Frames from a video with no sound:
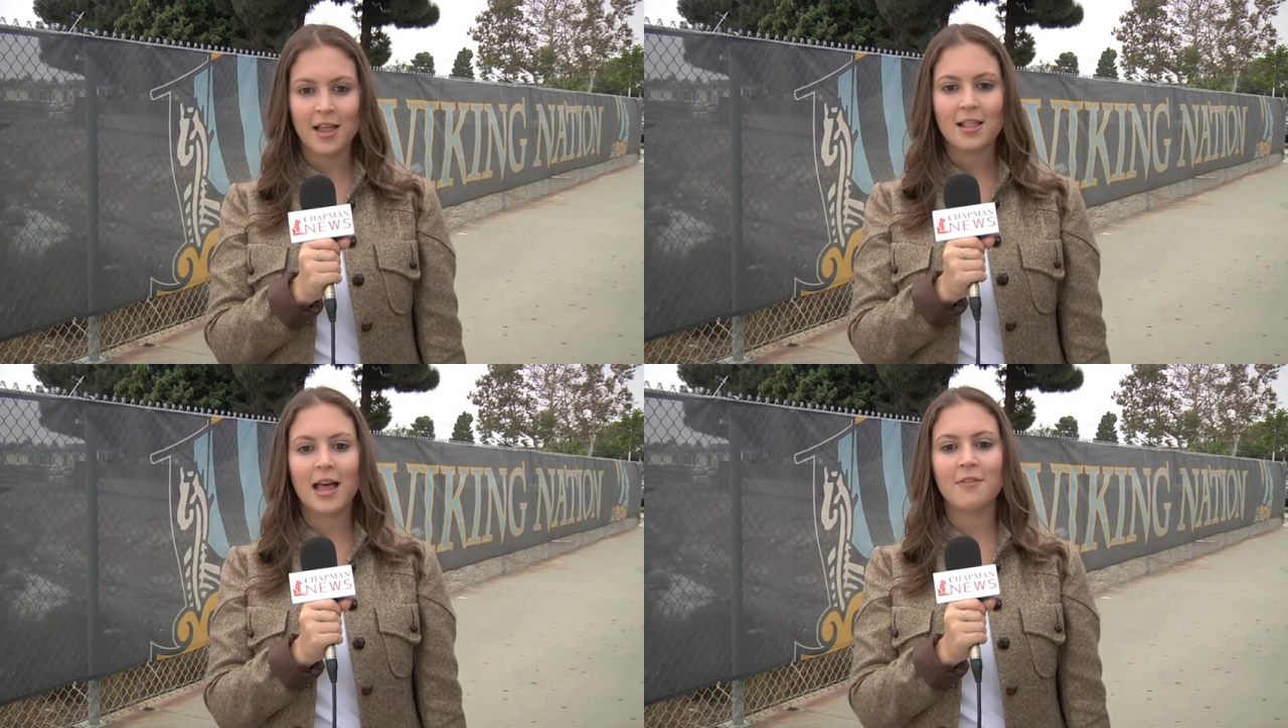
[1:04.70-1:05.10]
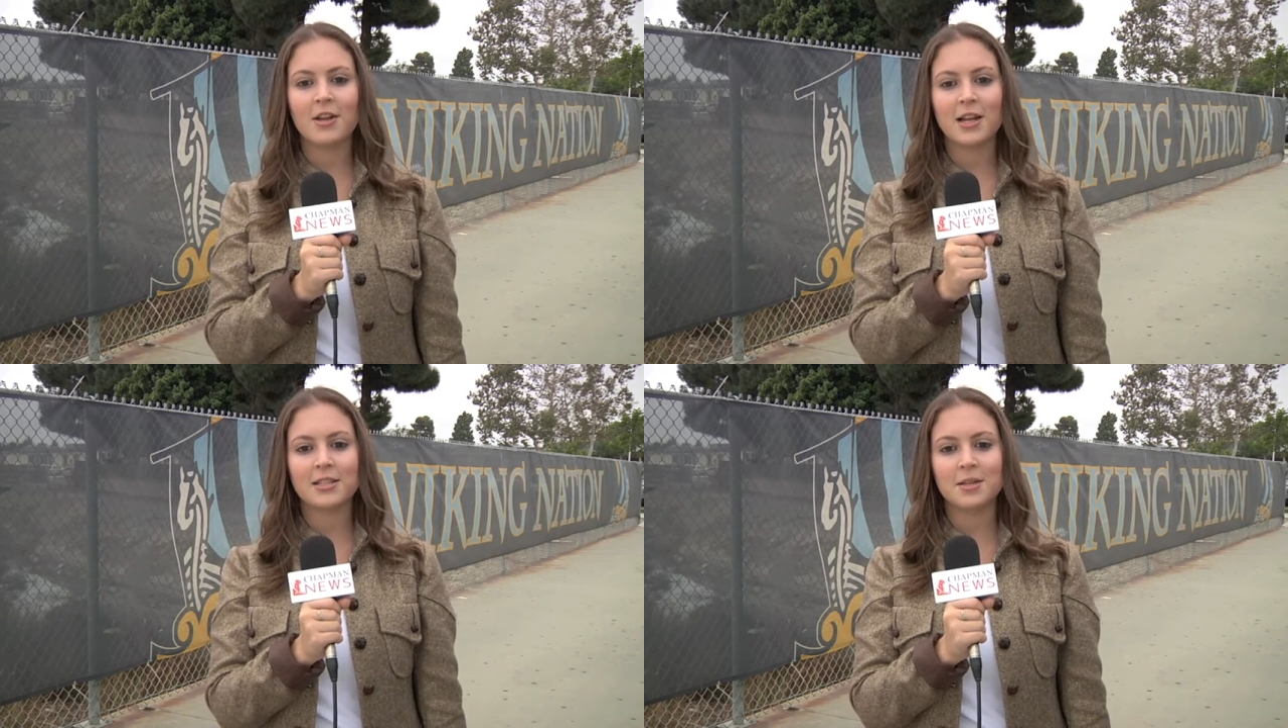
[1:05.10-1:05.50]
Live in
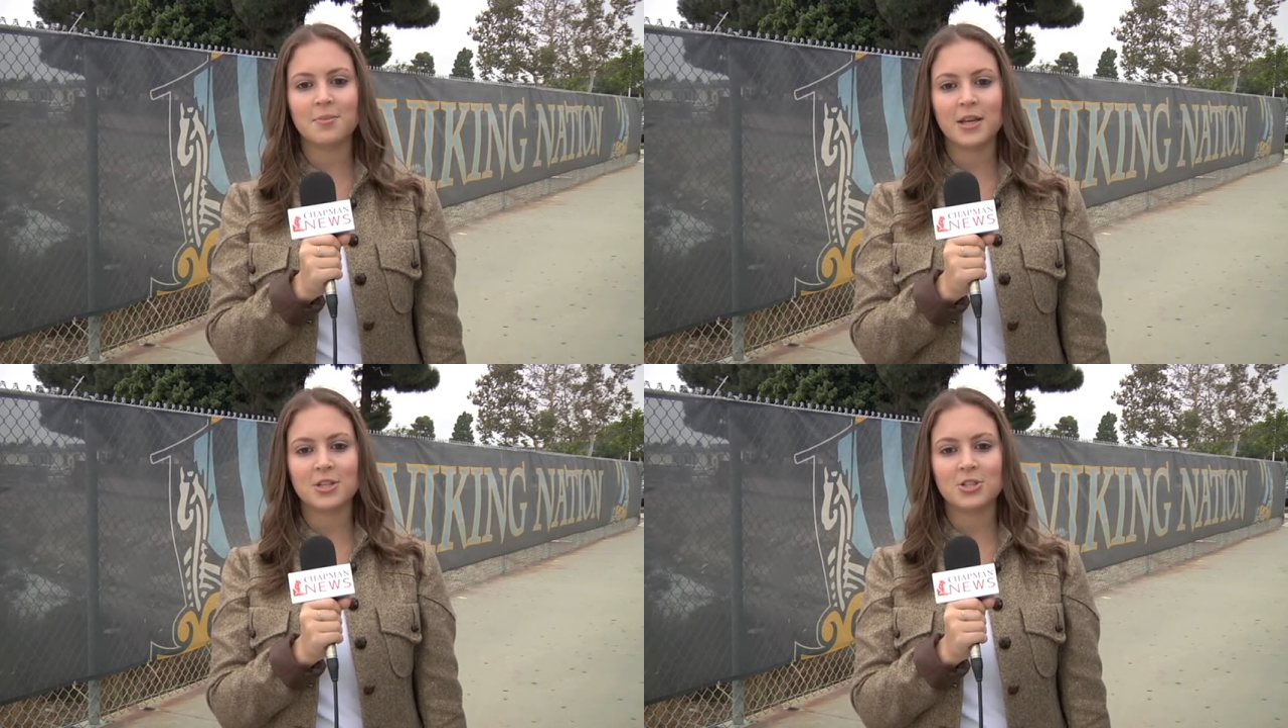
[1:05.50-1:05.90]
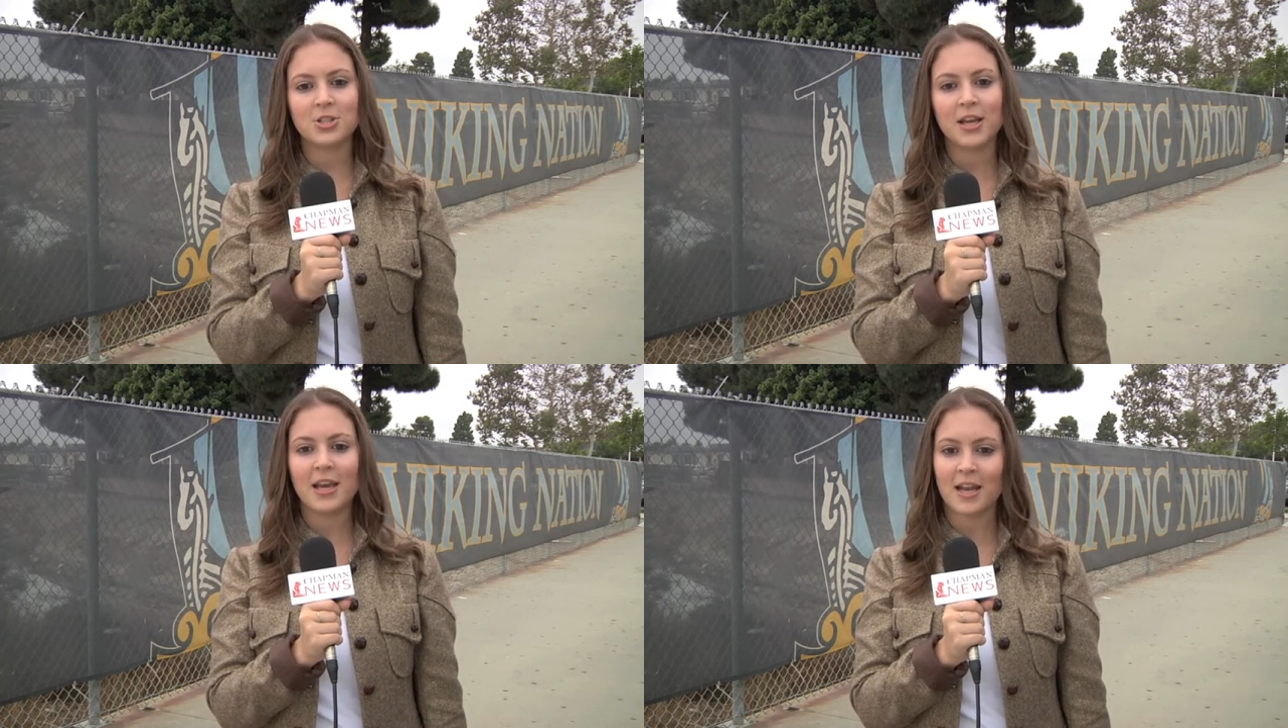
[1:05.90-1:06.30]
Huntington Beach,
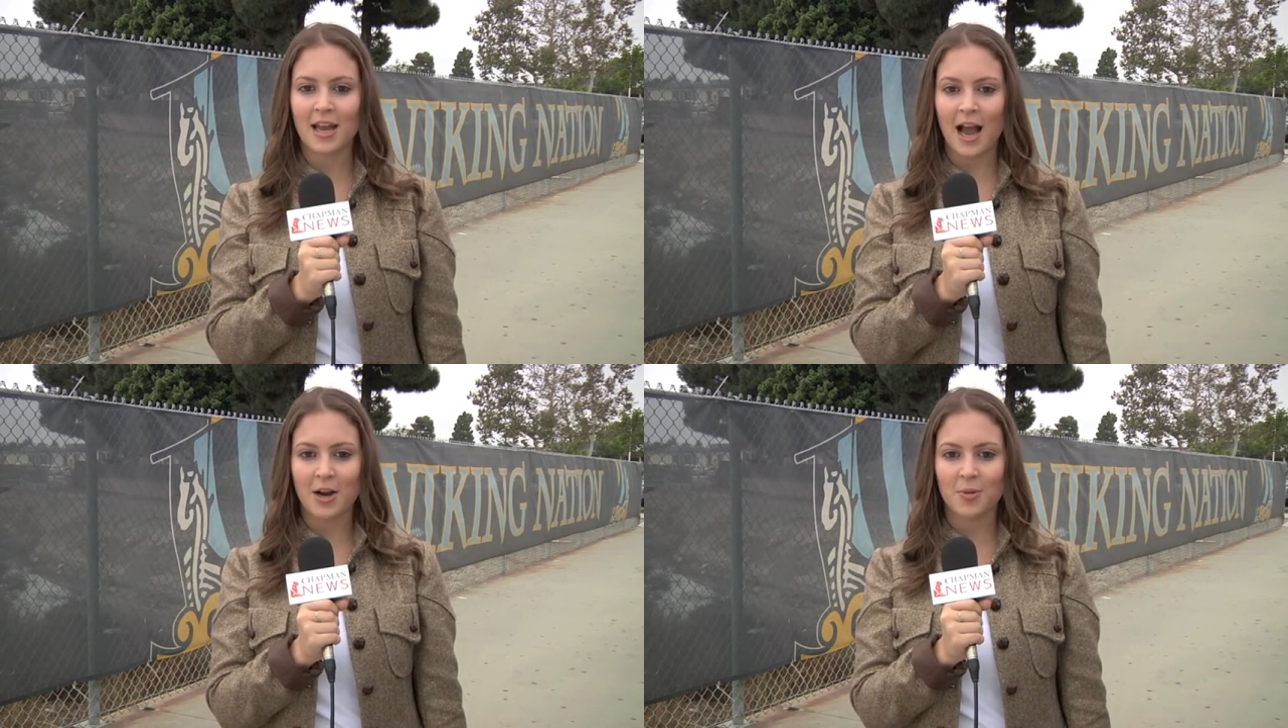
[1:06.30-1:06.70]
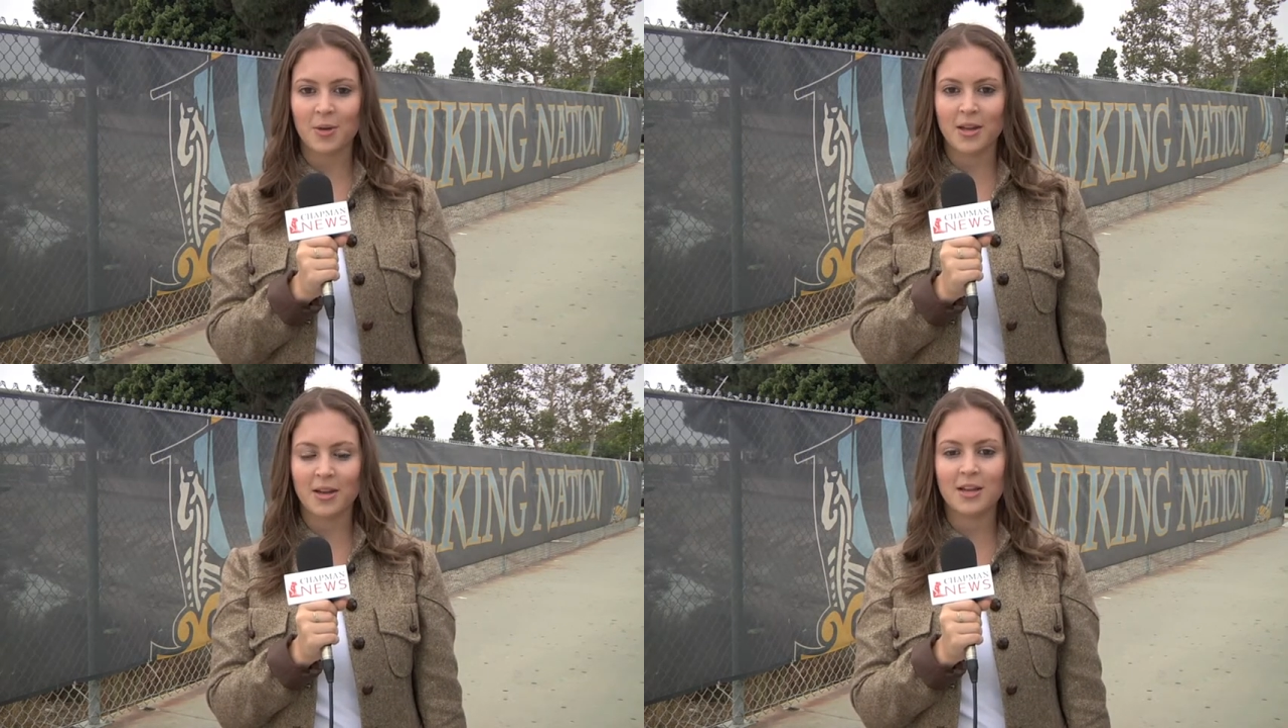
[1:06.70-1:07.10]
Annie
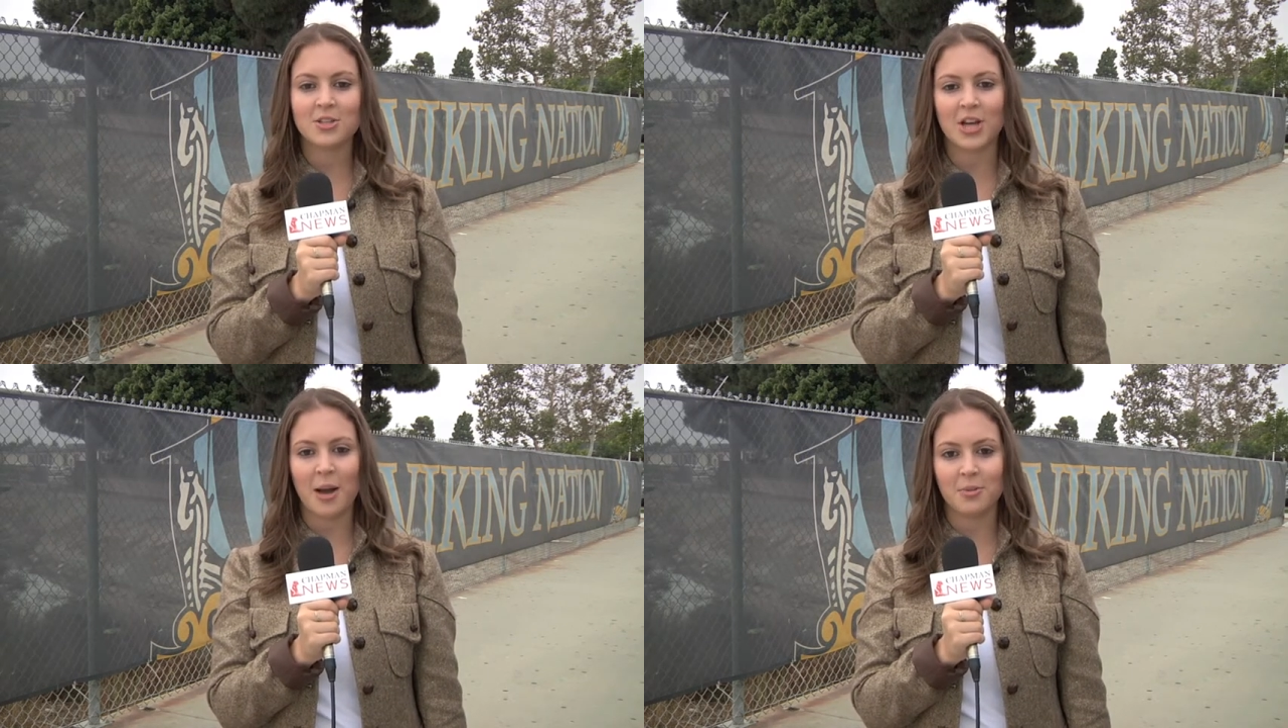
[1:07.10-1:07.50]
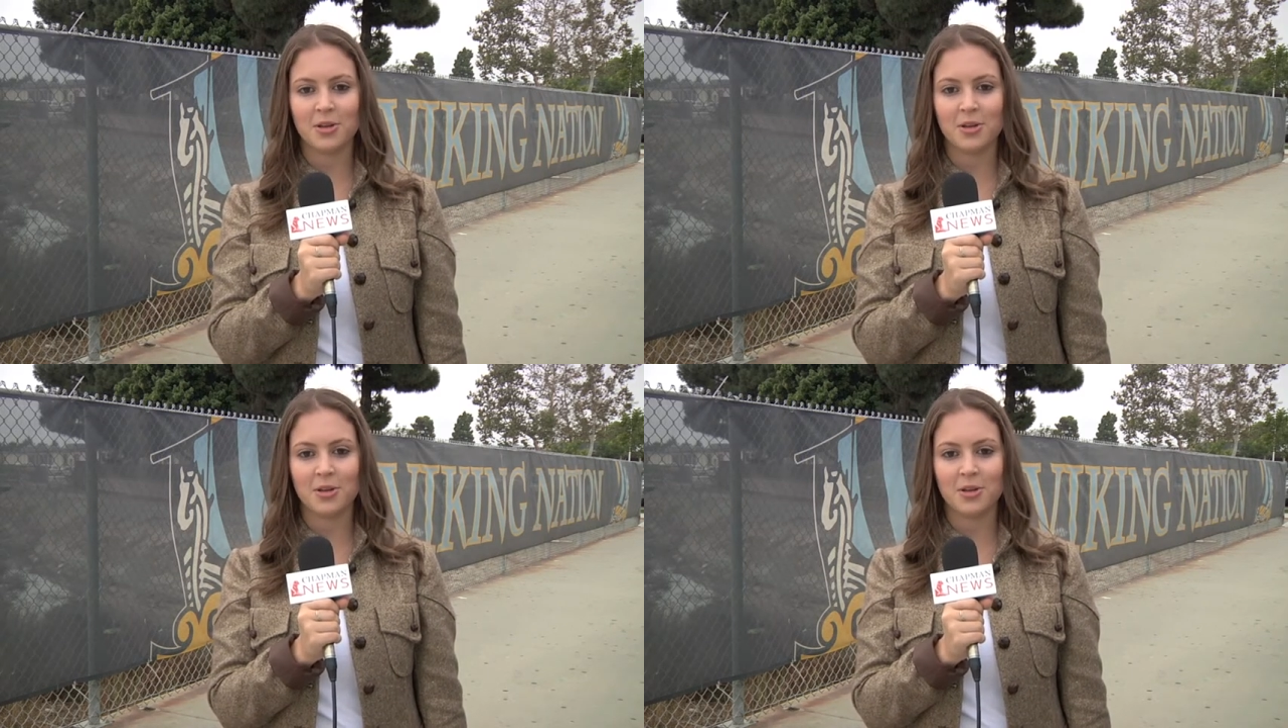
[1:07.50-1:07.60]
Ackerman, Chapman